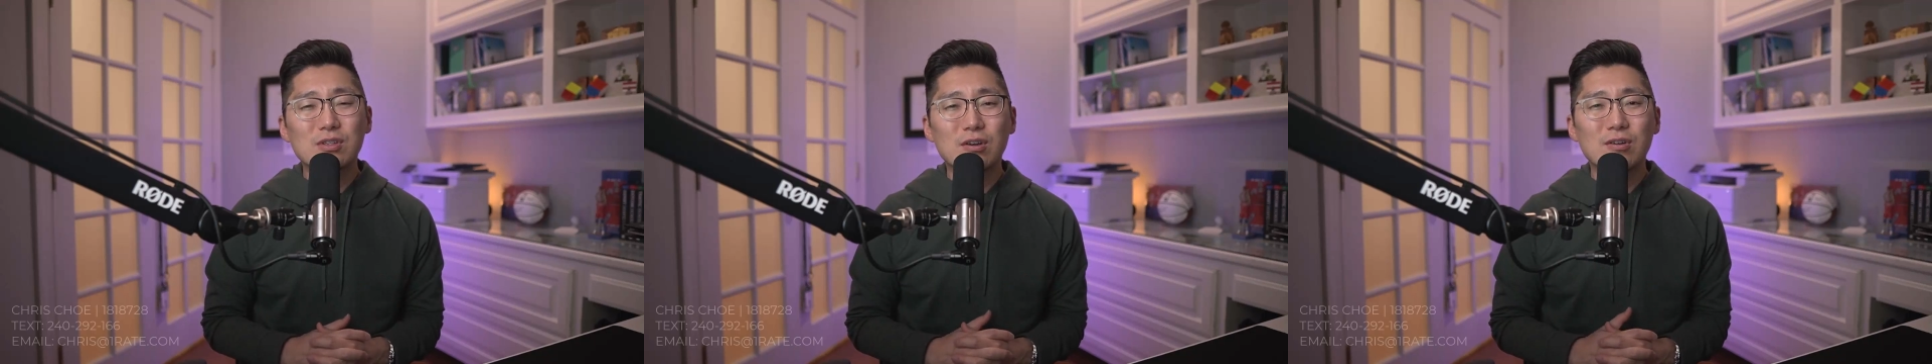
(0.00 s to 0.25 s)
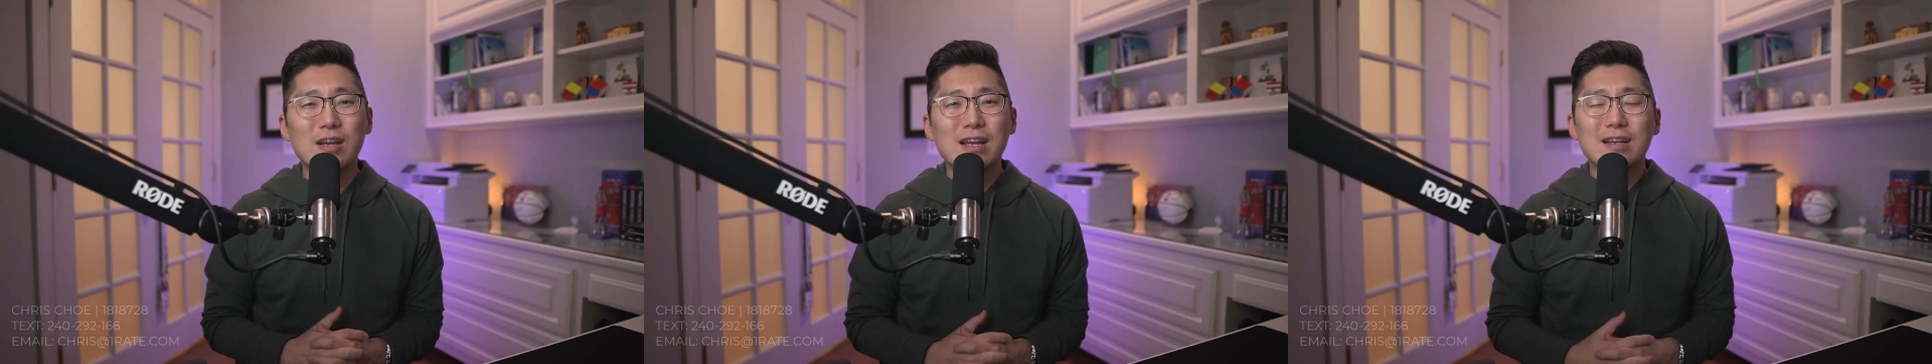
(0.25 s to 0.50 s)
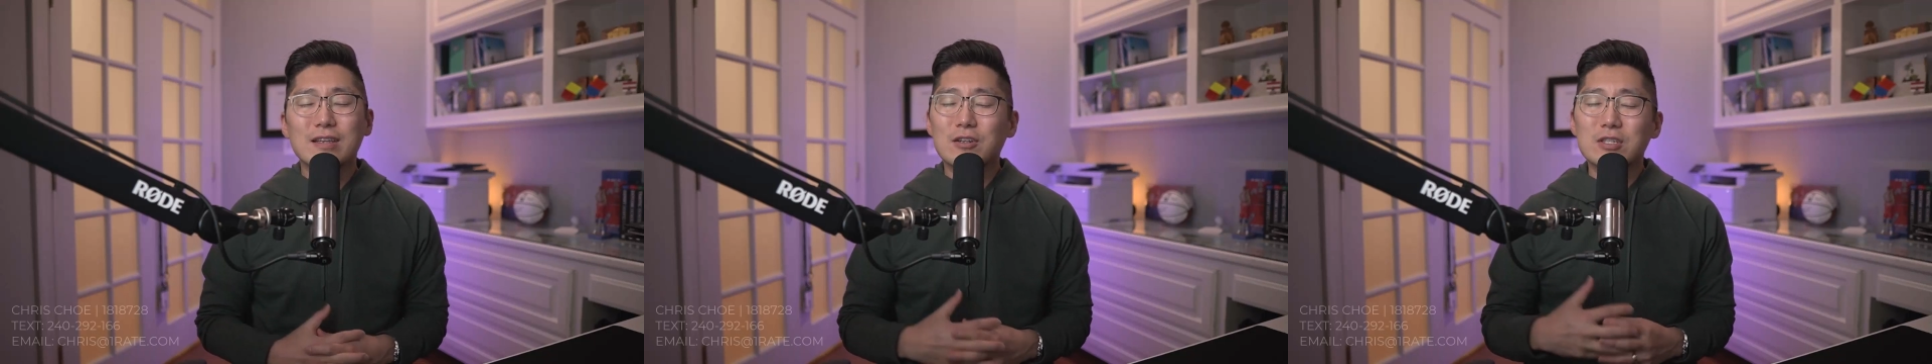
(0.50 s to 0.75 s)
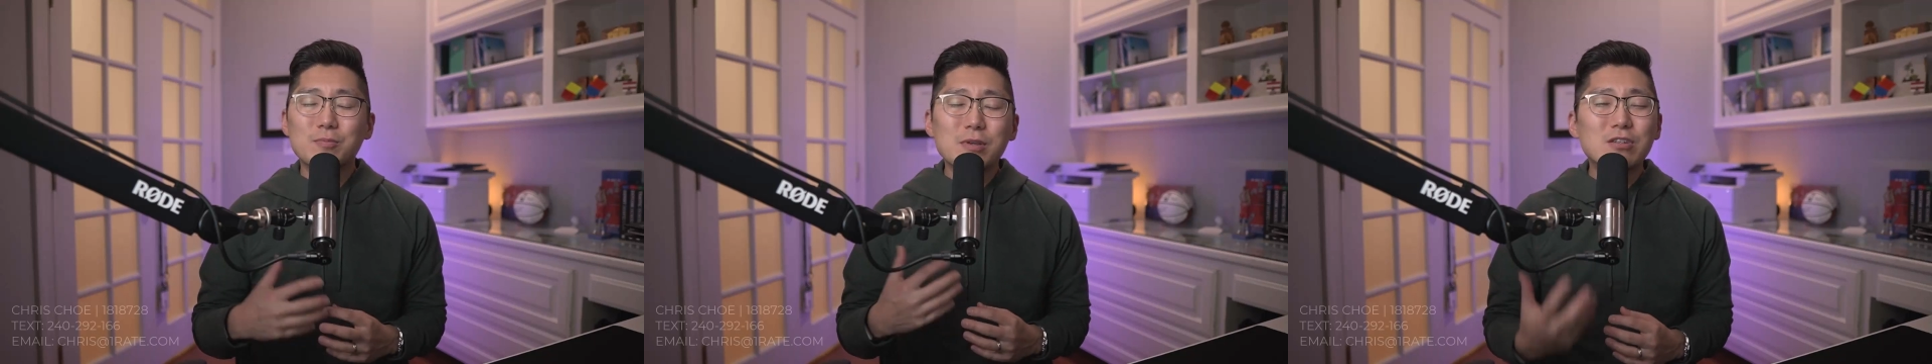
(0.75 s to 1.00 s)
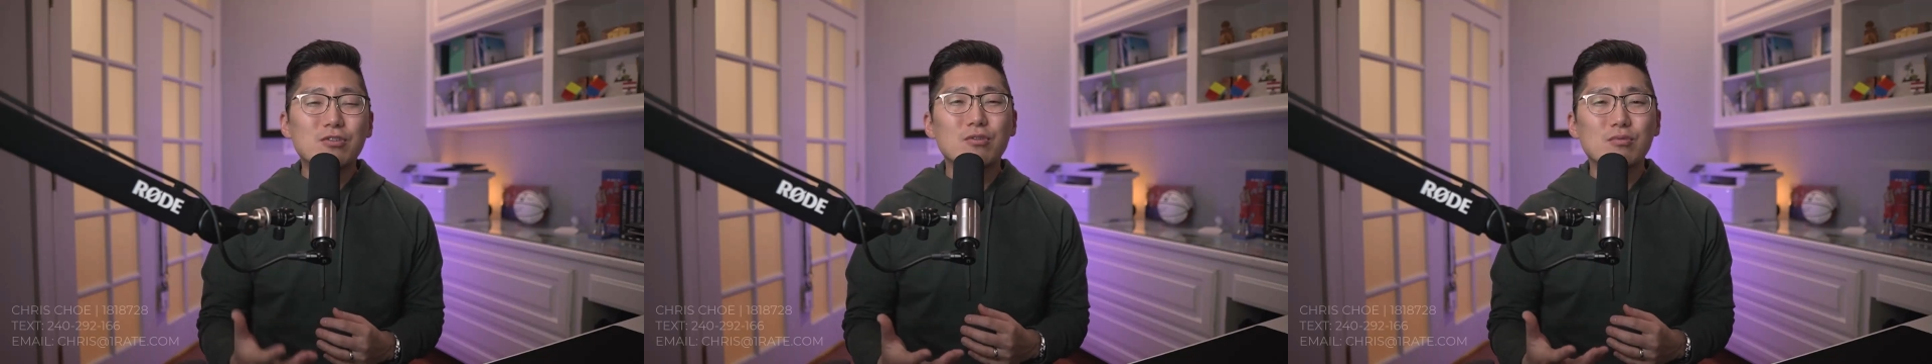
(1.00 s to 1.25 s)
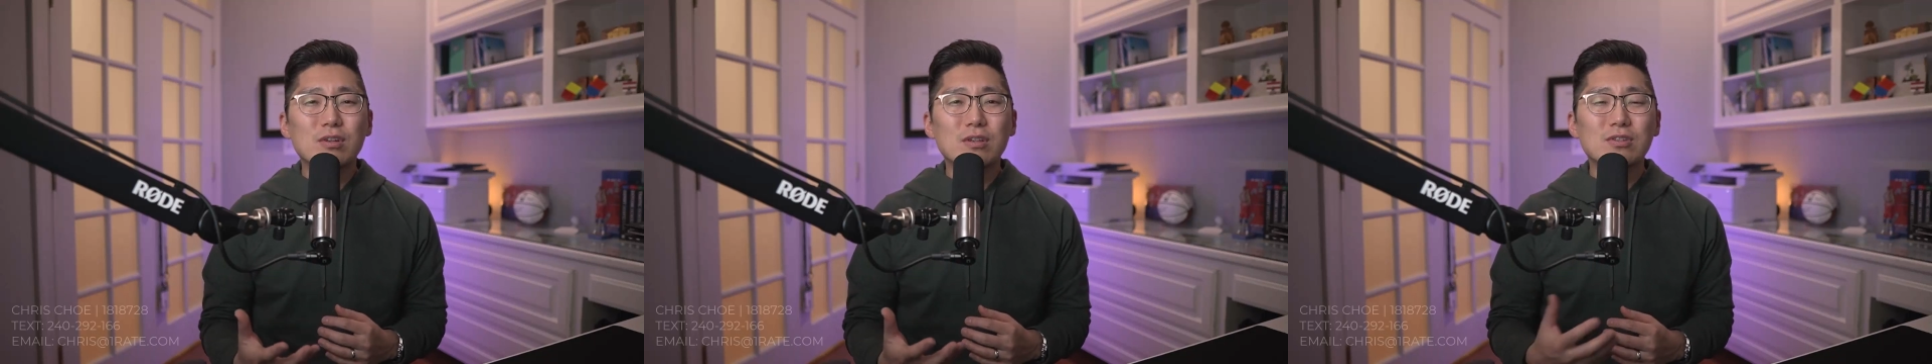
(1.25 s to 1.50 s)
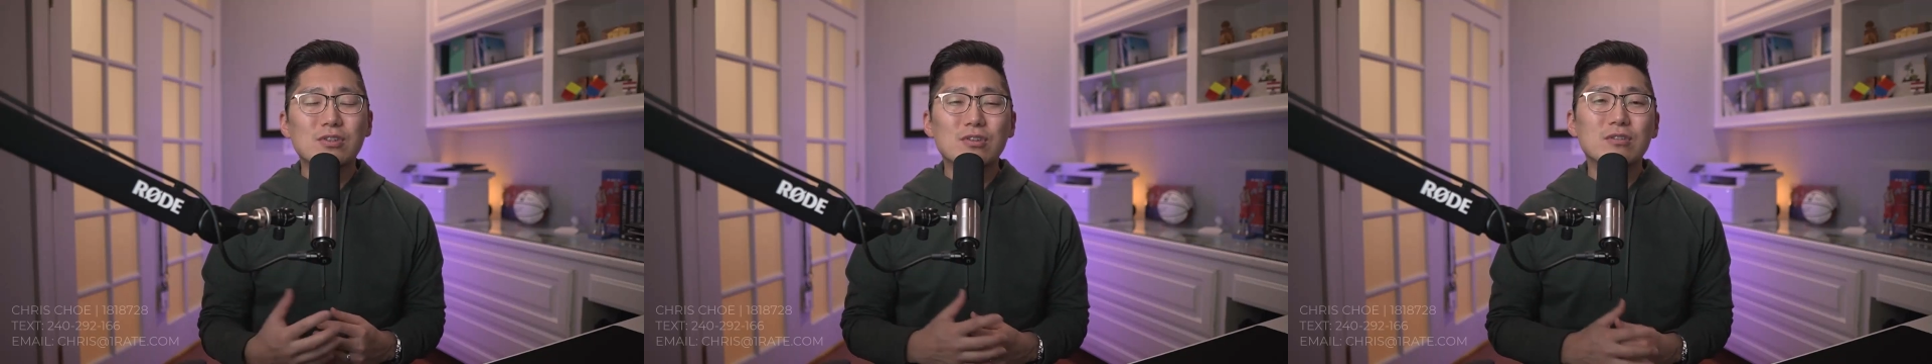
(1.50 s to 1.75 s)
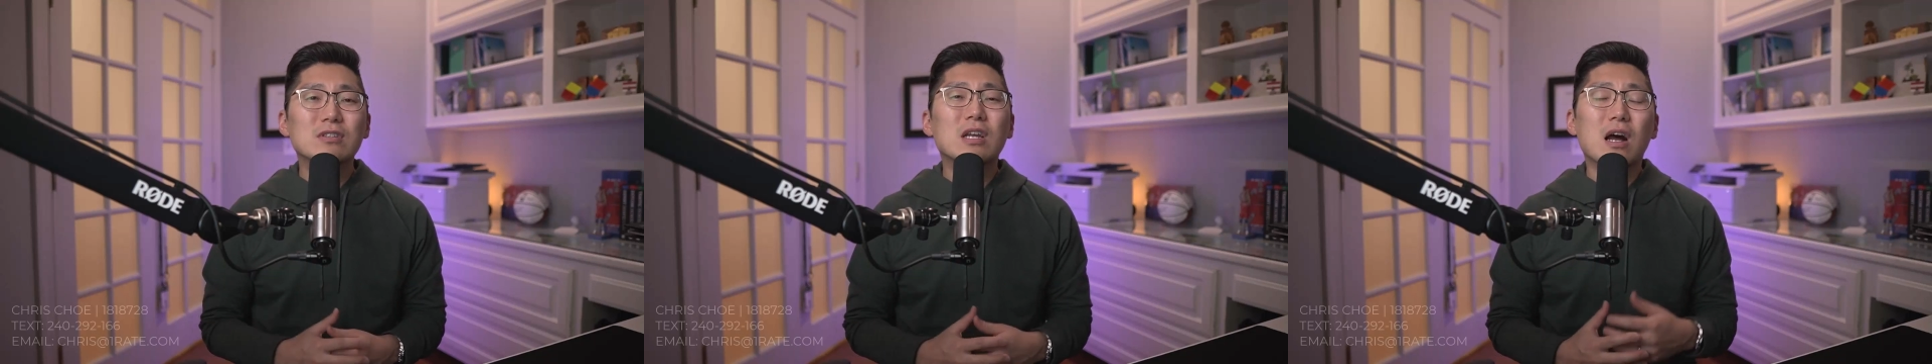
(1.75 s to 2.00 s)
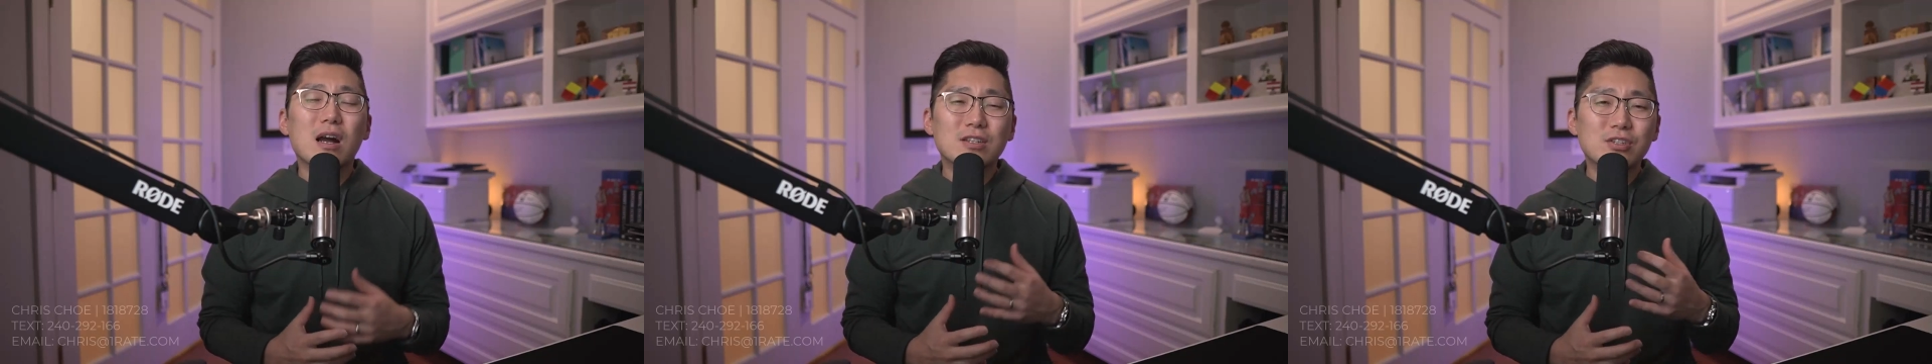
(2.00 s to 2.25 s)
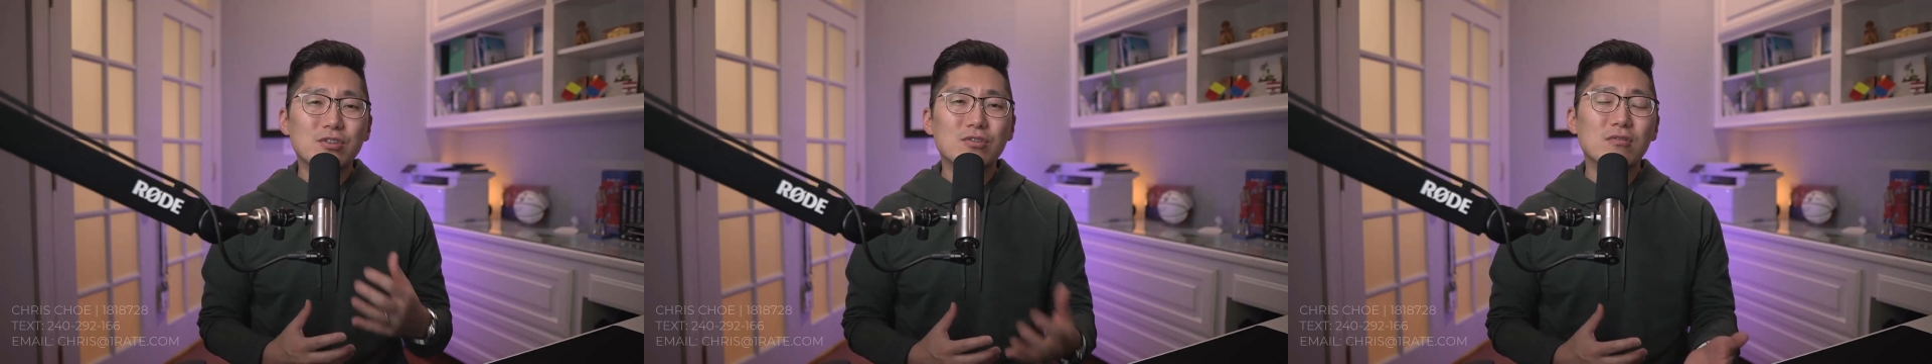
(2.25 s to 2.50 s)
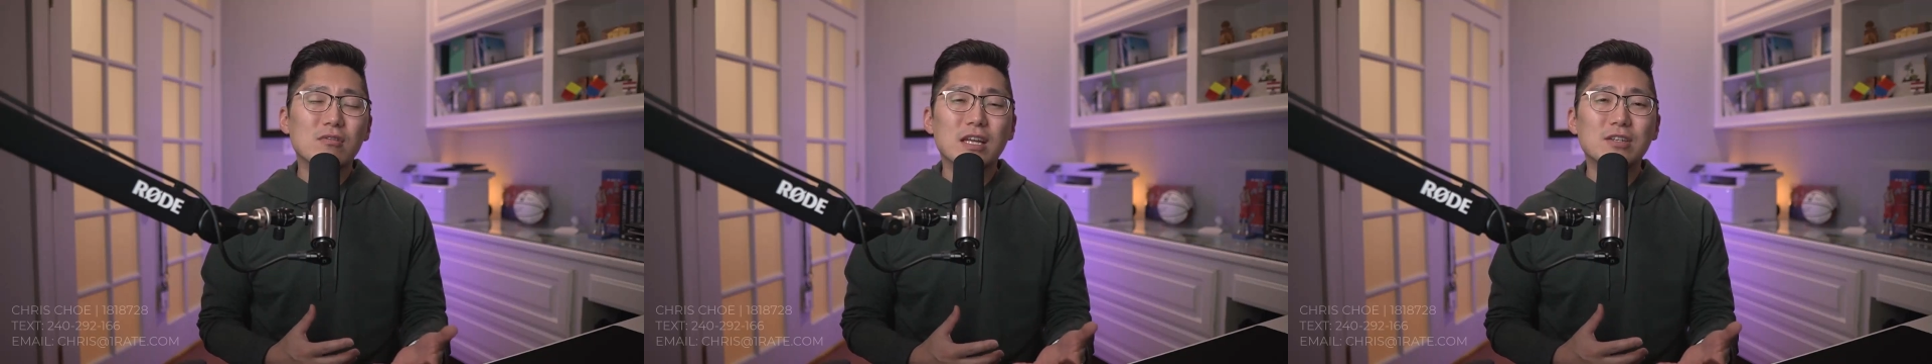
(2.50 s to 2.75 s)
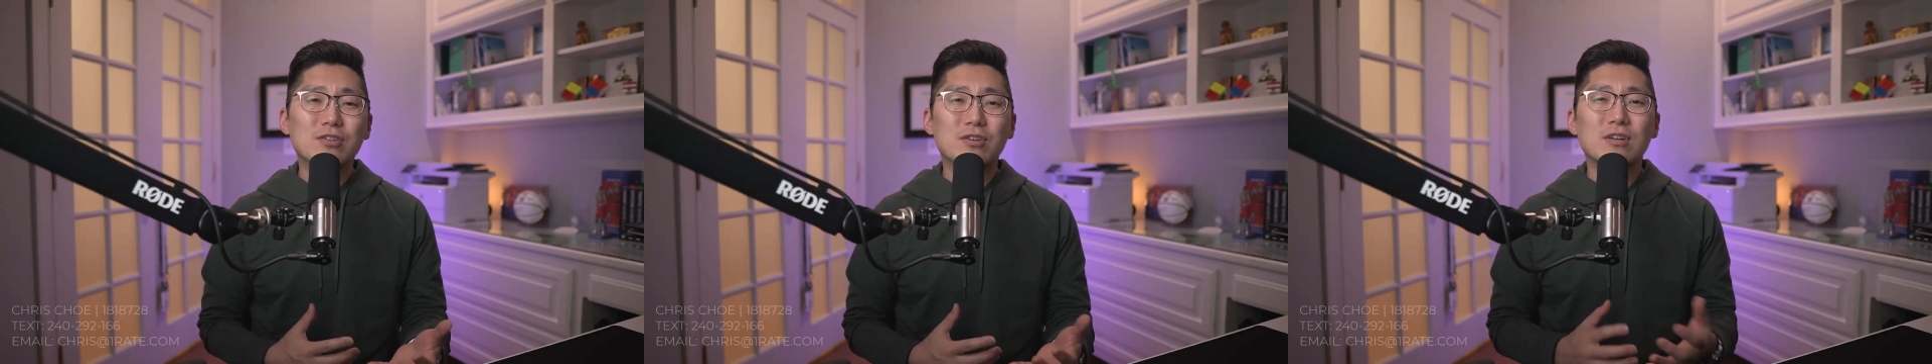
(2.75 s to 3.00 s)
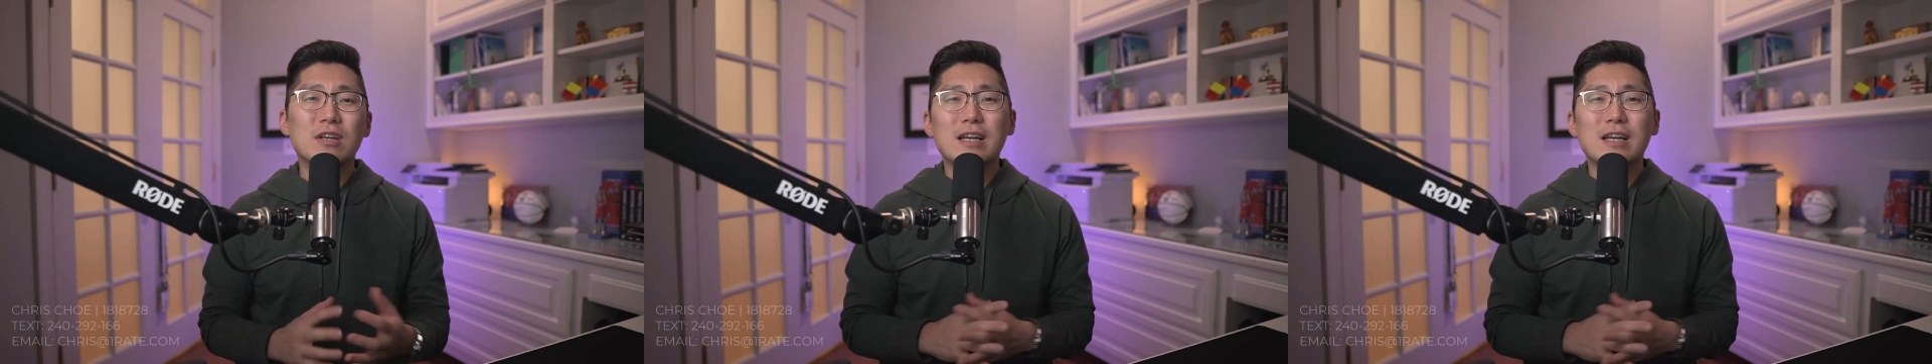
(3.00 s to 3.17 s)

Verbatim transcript: So, you know, speak to your realtor, talk to your lender,